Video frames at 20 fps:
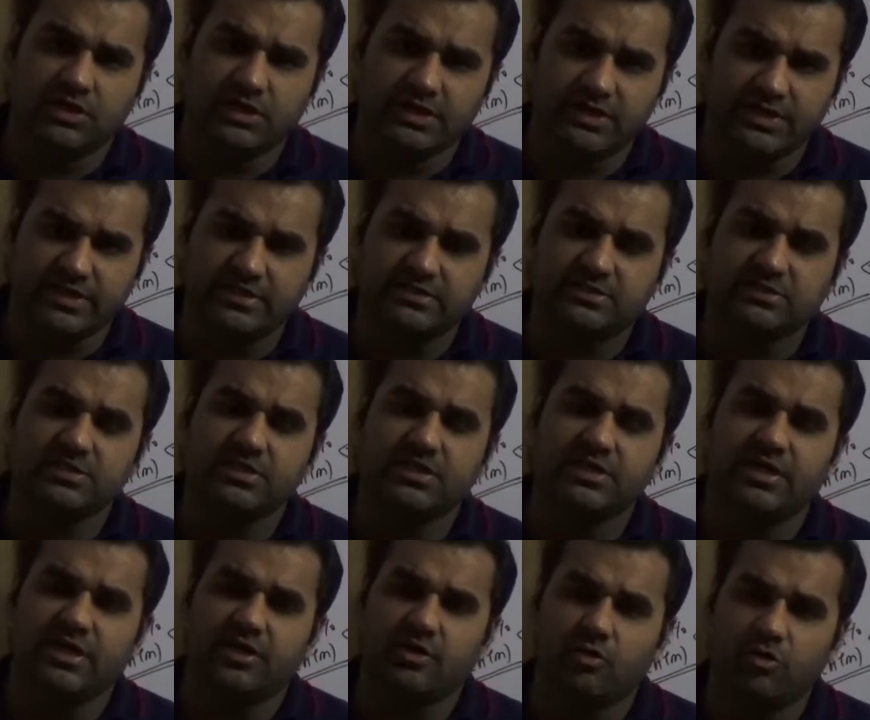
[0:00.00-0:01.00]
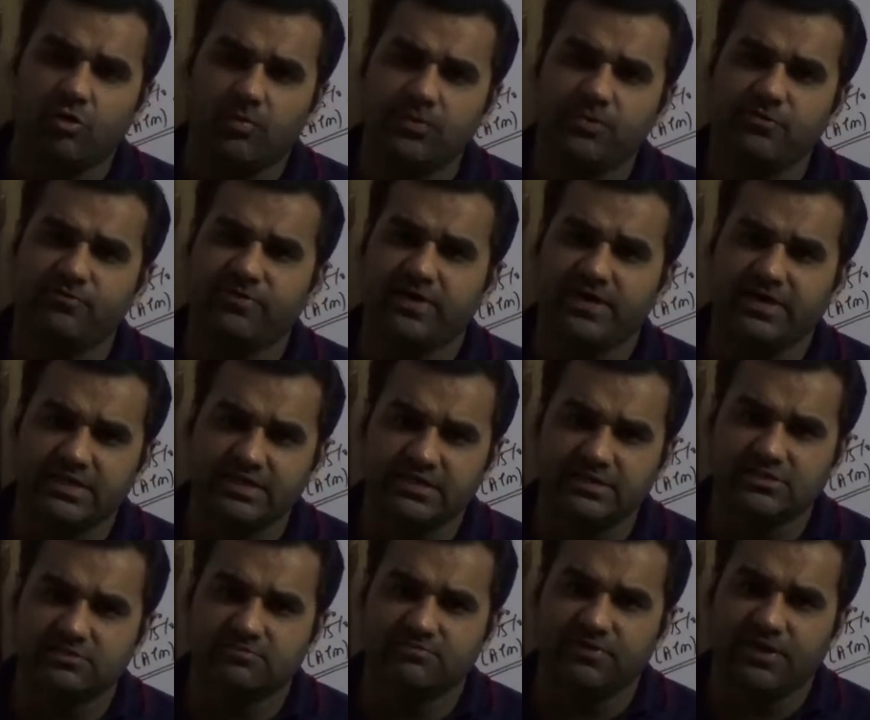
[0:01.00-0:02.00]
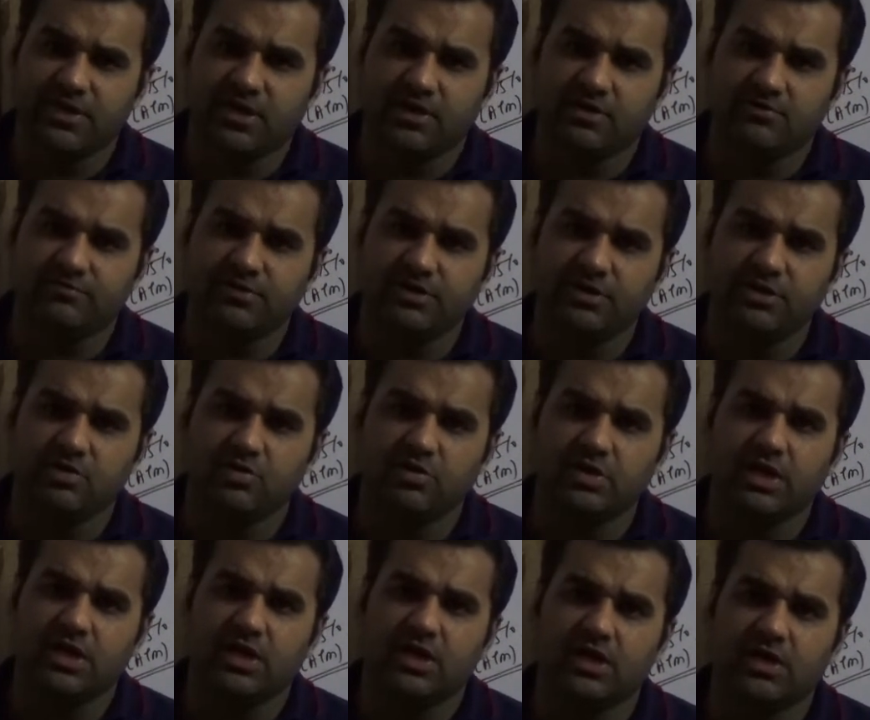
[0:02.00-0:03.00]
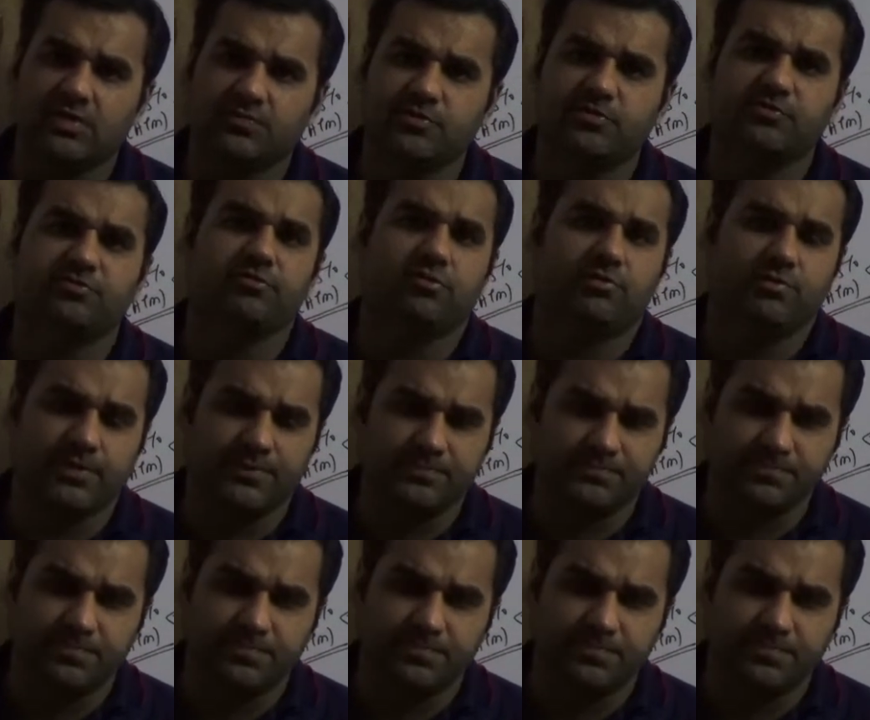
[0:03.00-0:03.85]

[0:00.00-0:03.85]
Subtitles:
interest rate, and I hope you're finding this video in a beautiful way.